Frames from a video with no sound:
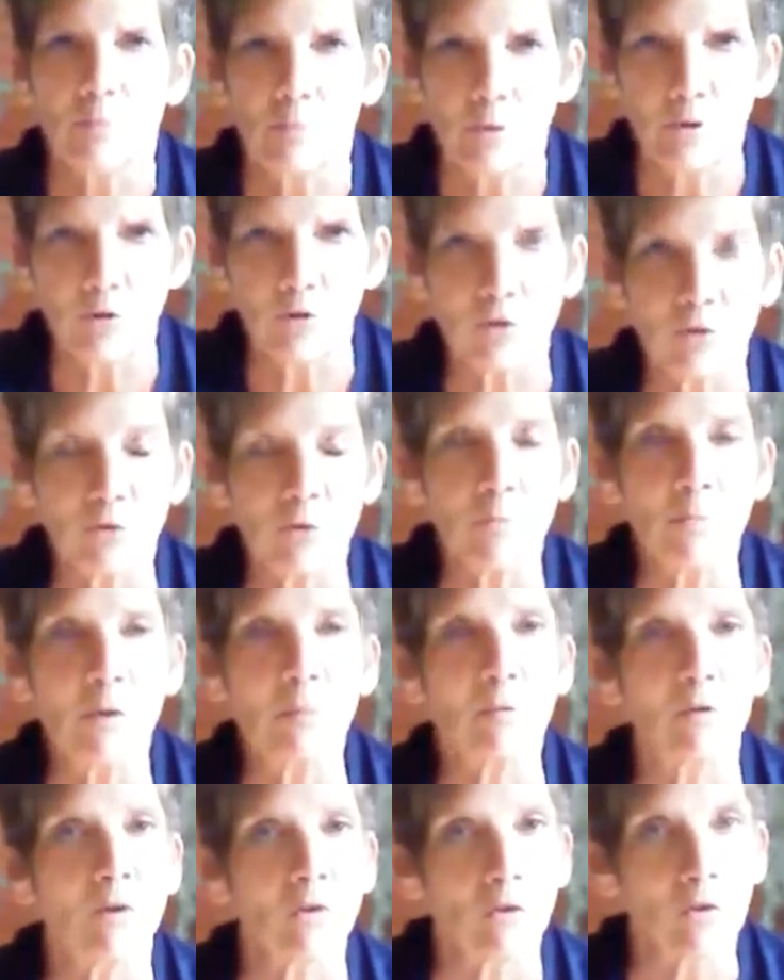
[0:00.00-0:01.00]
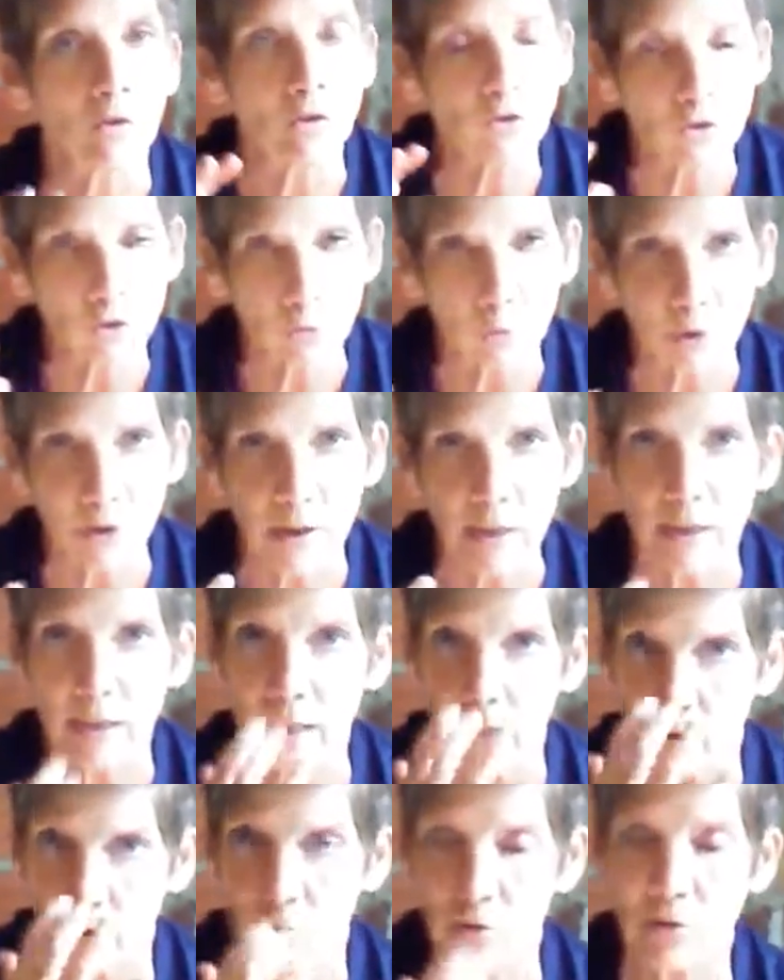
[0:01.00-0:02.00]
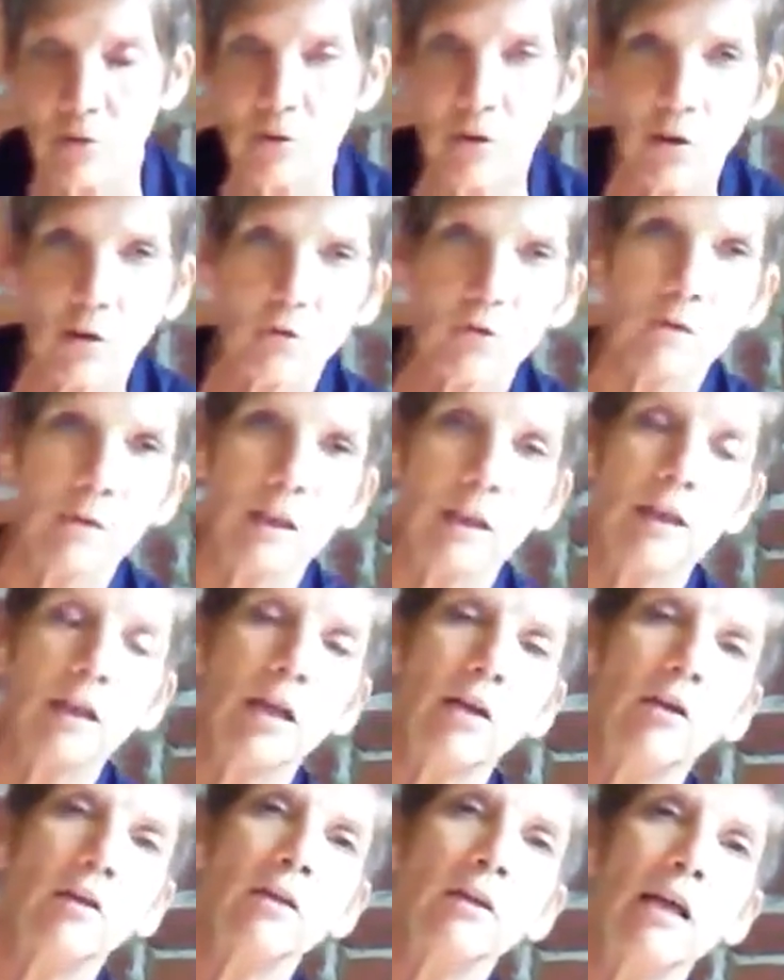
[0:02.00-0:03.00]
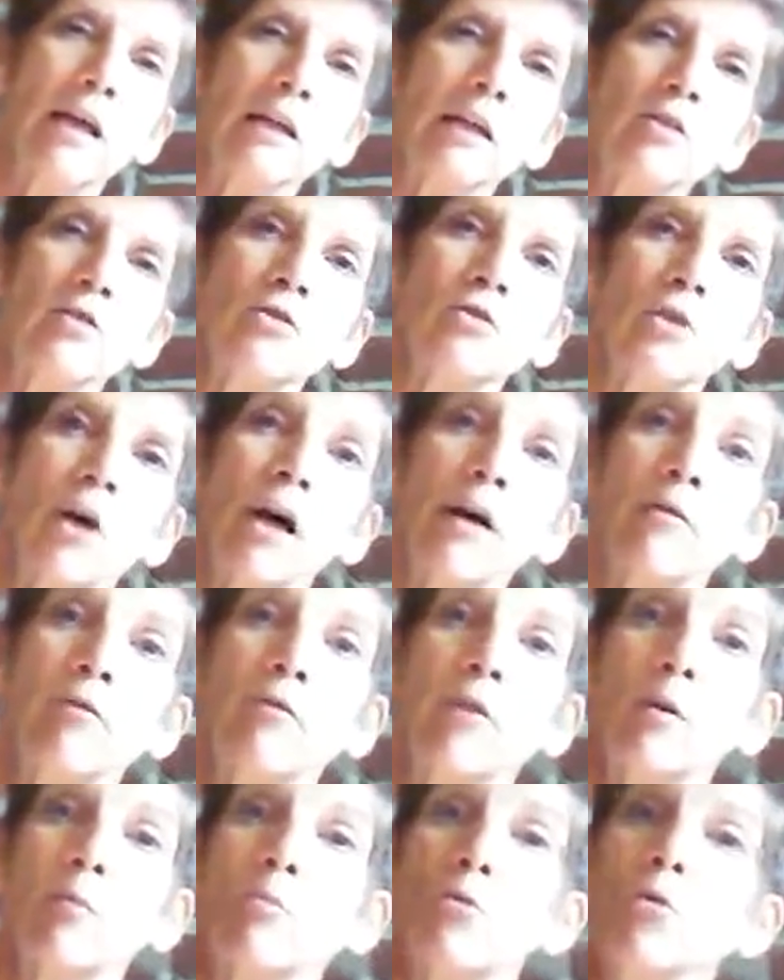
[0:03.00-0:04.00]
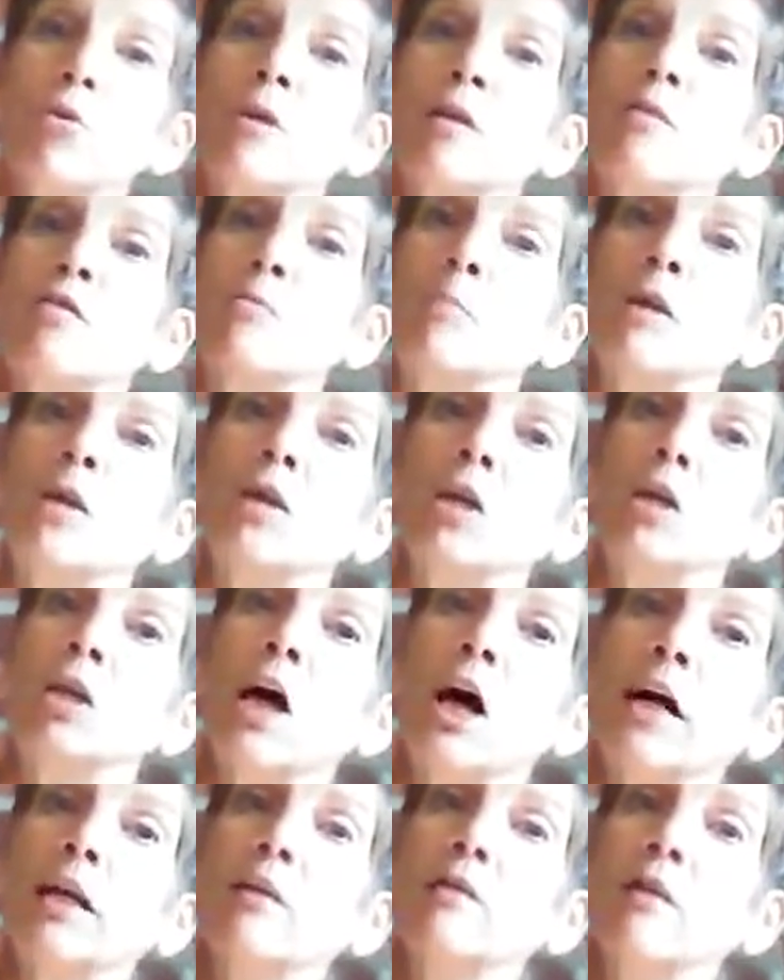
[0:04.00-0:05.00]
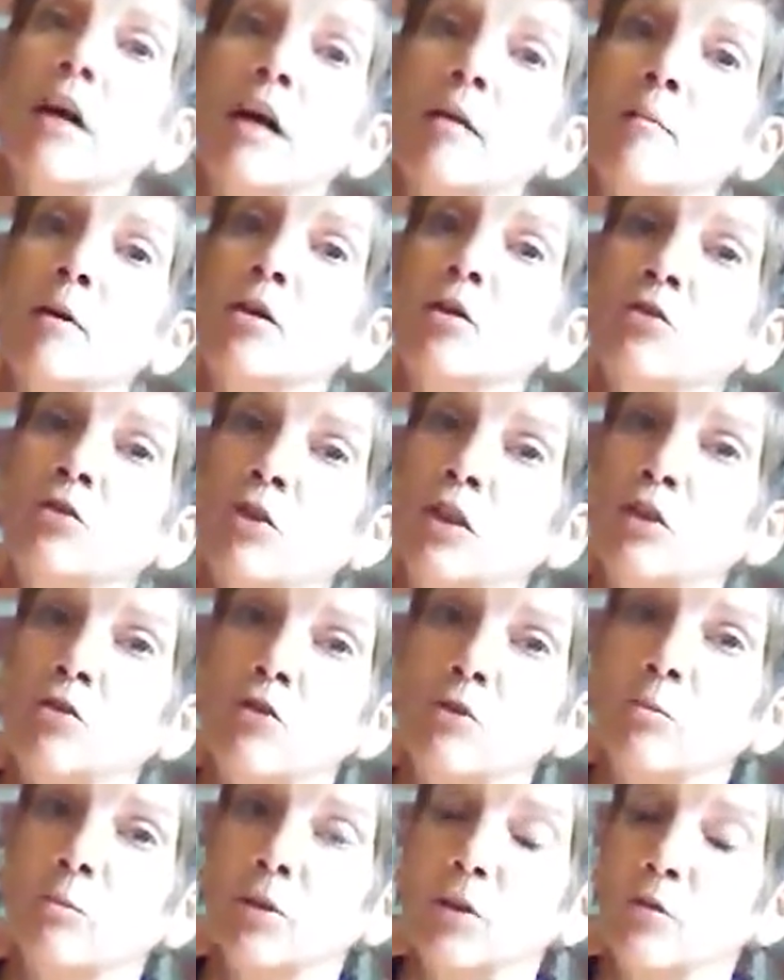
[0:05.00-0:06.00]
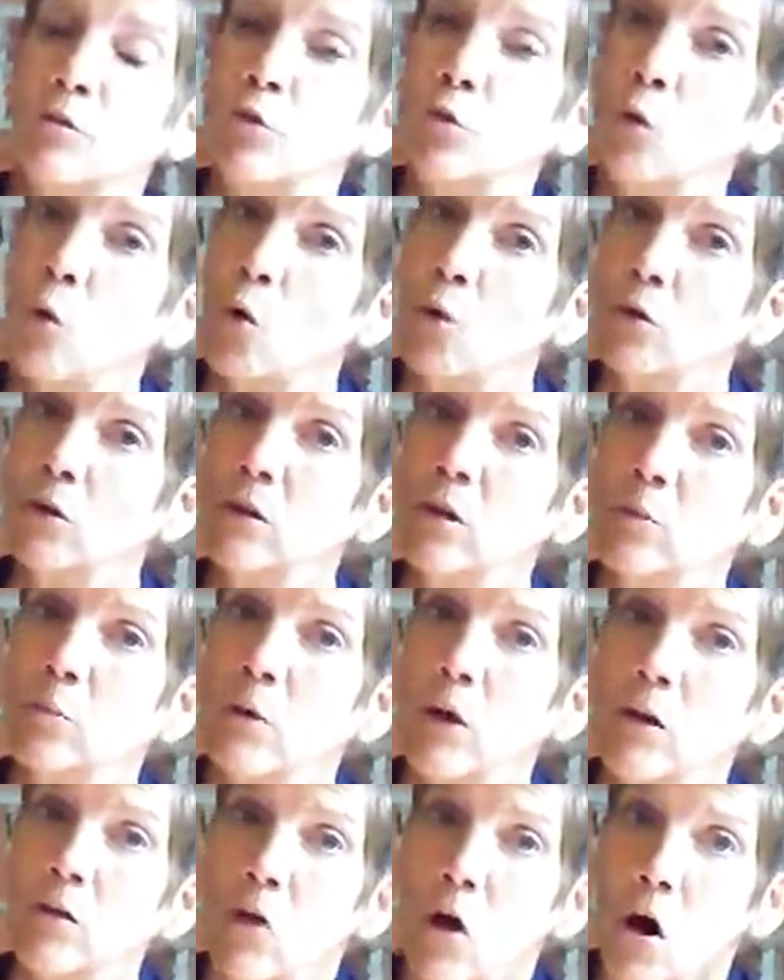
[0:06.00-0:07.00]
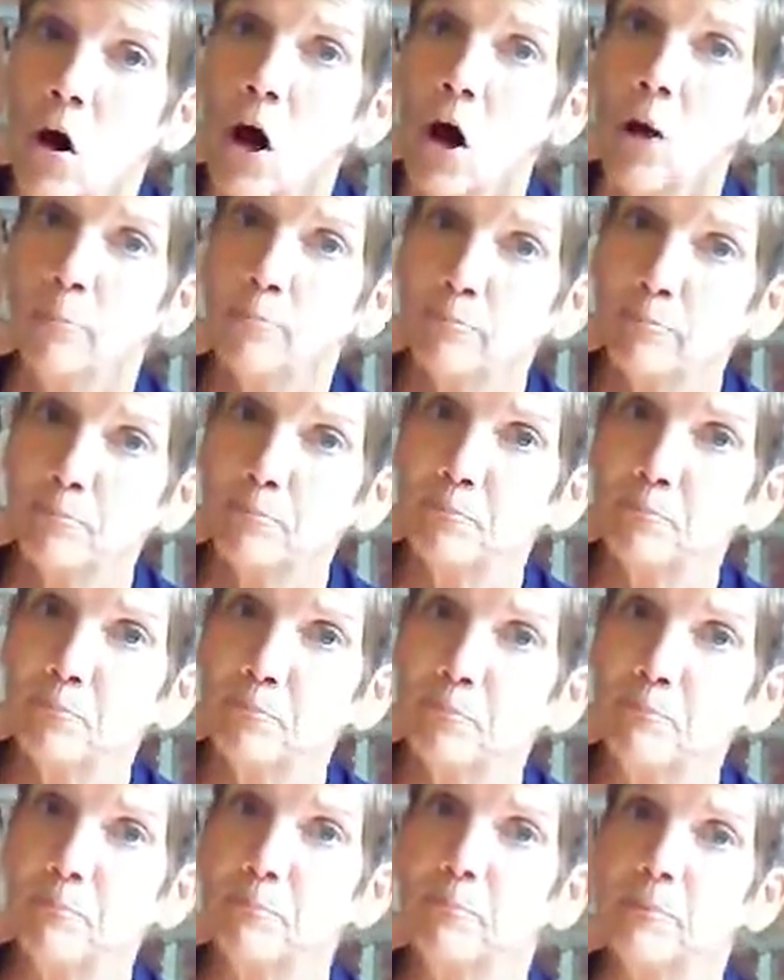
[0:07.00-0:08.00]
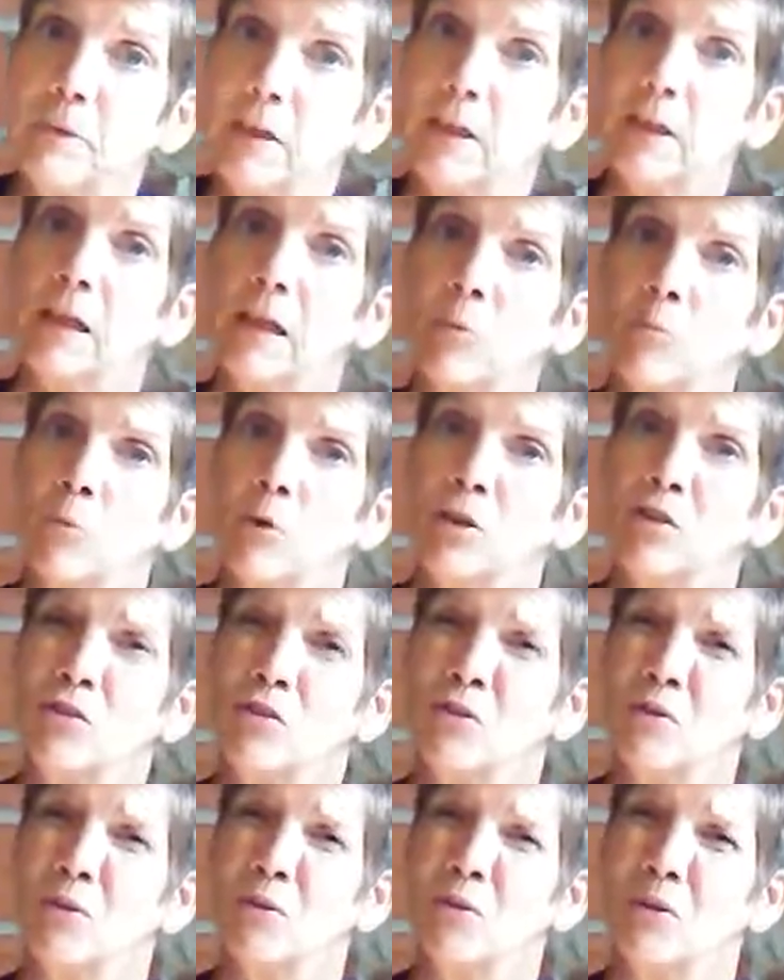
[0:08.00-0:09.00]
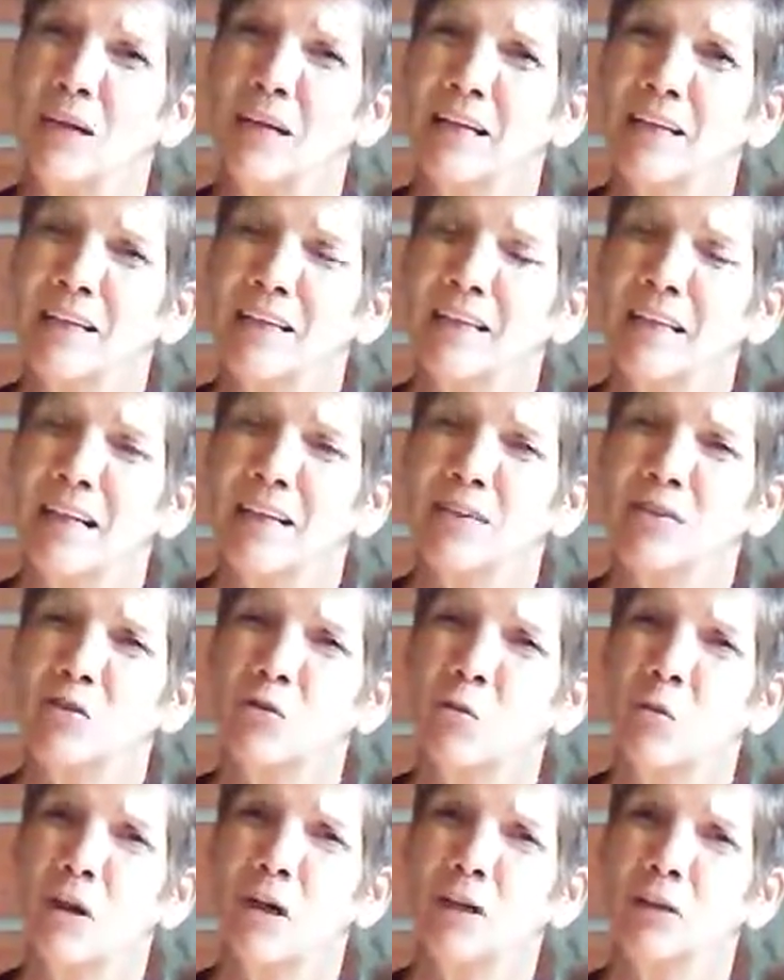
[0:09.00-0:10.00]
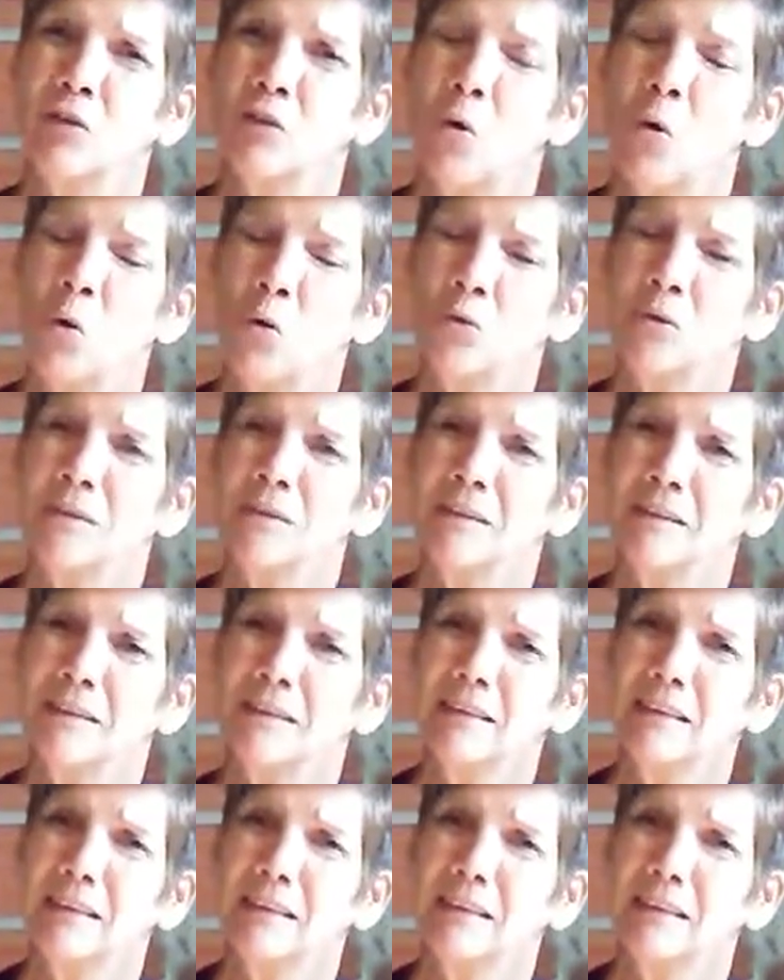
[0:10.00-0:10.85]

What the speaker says: But just remember, as long as you're breathing in through the nose, getting air down in your diaphragm, you can spend a lot of time under tension. But if you're holding your breath, and I'm letting you to go down into that squat and hold it,